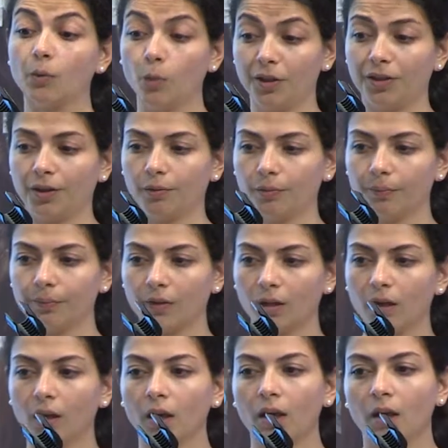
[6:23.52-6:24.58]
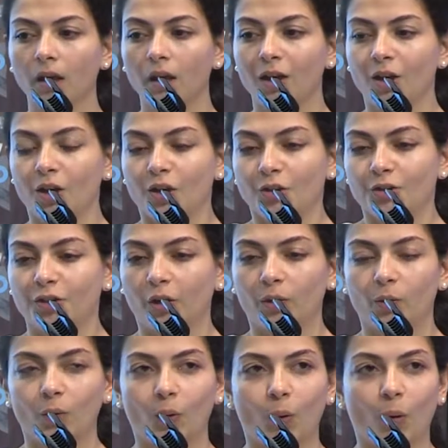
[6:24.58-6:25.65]
with you.
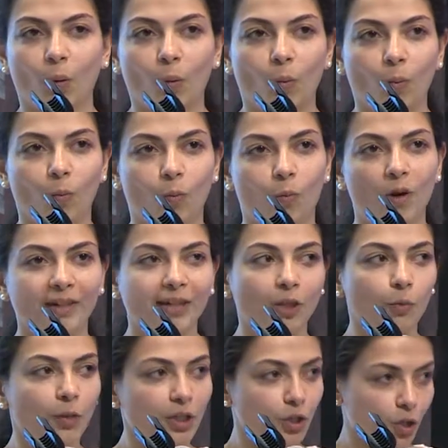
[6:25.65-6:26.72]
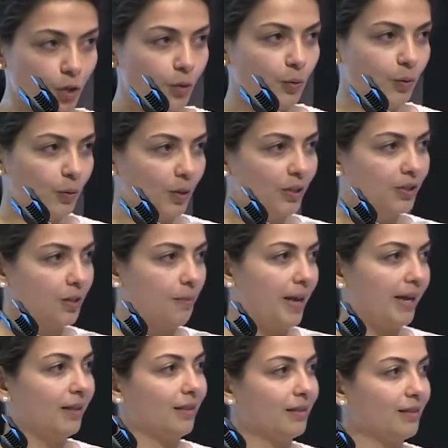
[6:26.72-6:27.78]
So what can we do to
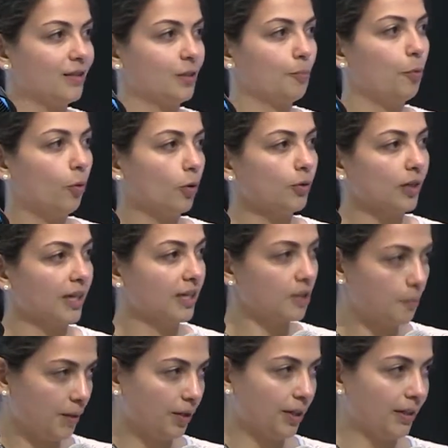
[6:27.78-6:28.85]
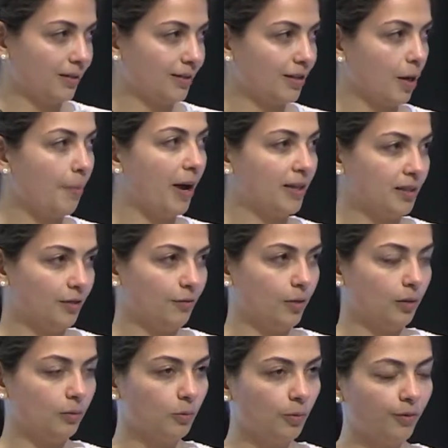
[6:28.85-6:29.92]
make this support experience a positive
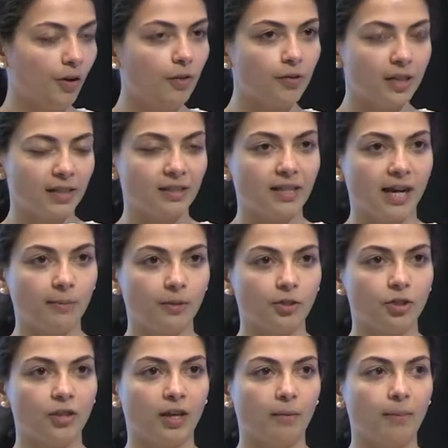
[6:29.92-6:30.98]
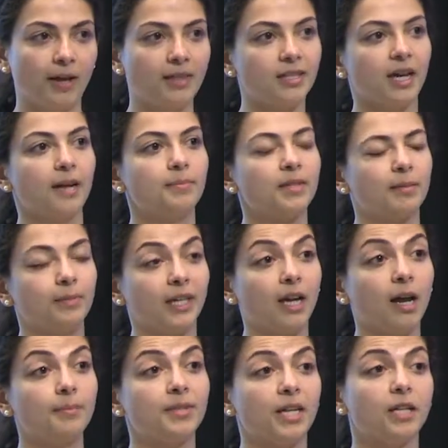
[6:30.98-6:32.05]
one? We've already established that by the time somebody
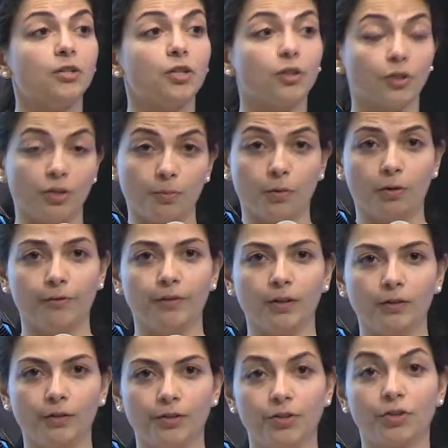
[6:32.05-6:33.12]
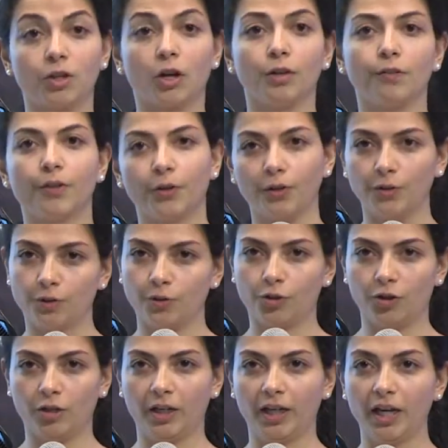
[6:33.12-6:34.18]
comes into your support funnel, the start of their user
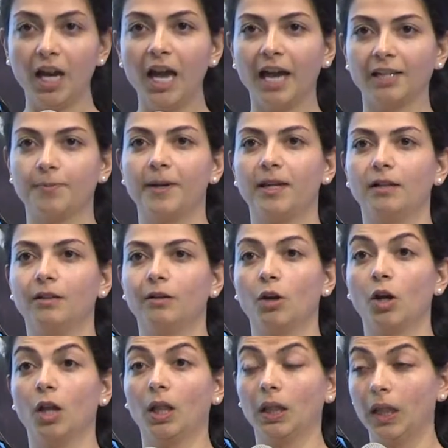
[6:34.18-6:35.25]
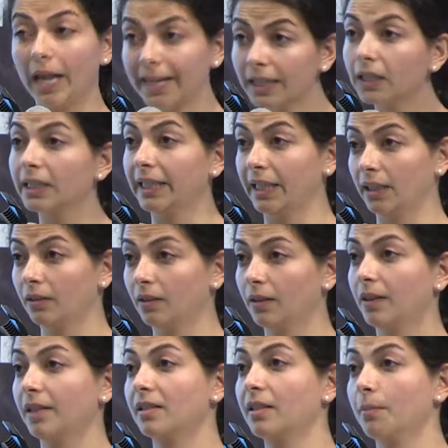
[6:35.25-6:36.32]
journey has been likely
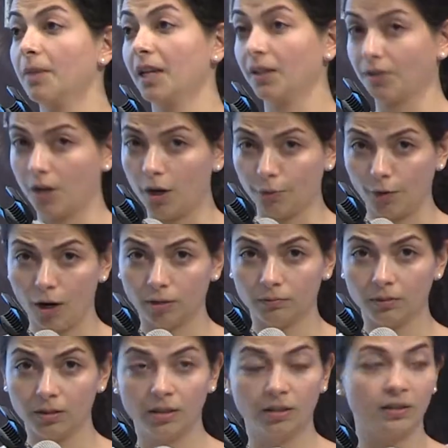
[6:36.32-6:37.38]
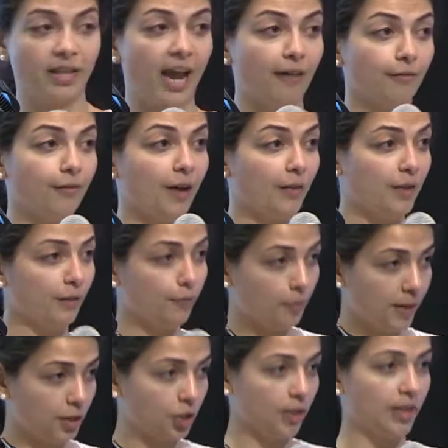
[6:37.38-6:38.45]
that something has gone wrong. They haven't found the
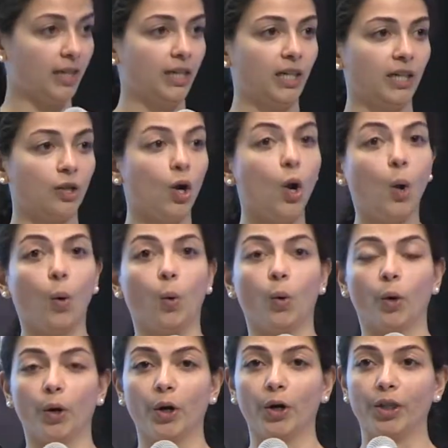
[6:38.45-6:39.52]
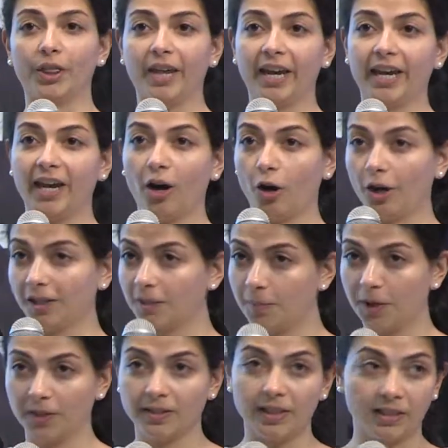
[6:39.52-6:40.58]
information they need, or they are
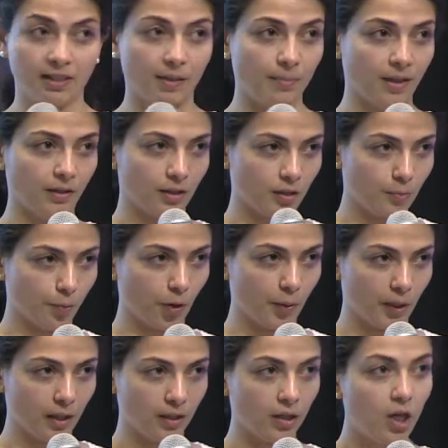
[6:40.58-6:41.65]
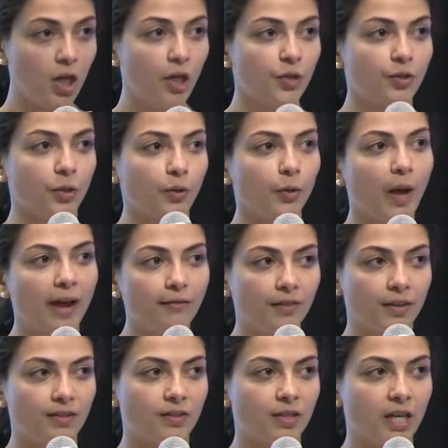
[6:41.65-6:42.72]
experiencing something that's broken. So you have
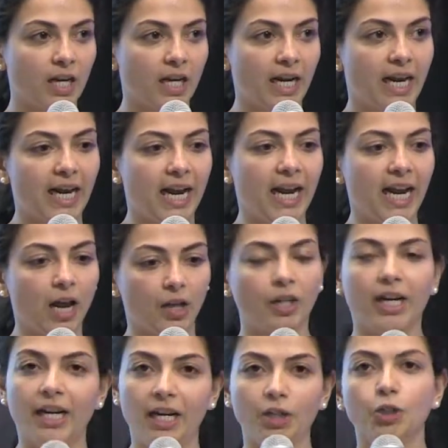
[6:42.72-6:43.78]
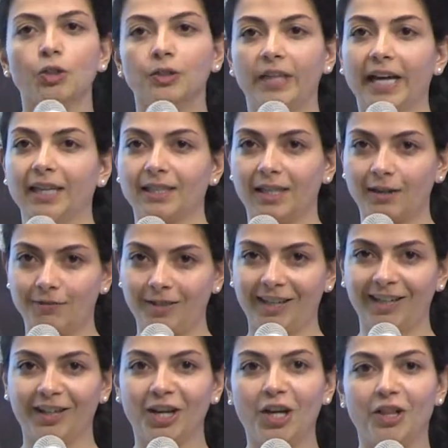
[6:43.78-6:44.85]
this initial
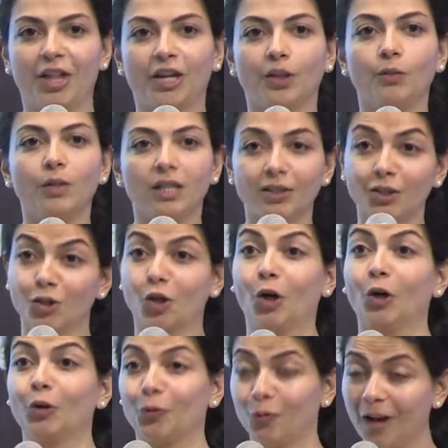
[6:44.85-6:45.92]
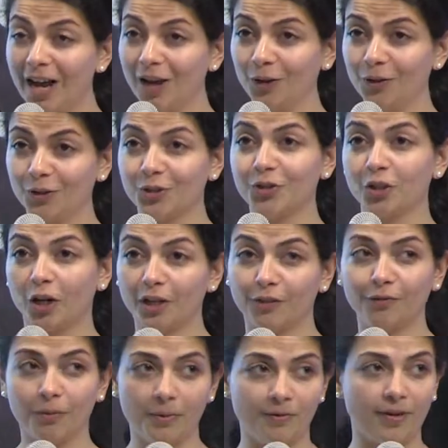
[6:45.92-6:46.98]
negativity that you need to turn around starting
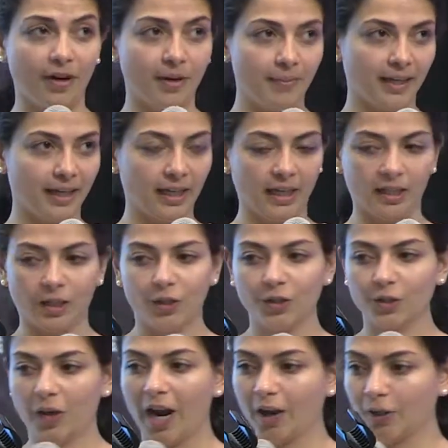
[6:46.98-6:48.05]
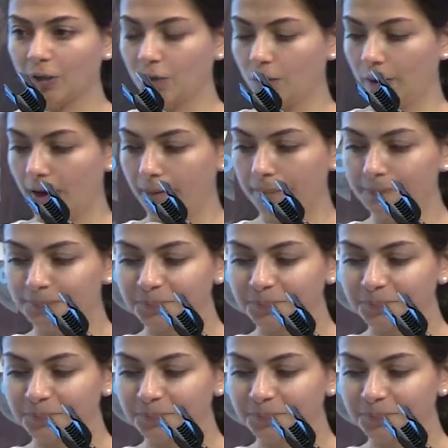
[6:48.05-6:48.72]
from the very beginning. So how do you do that?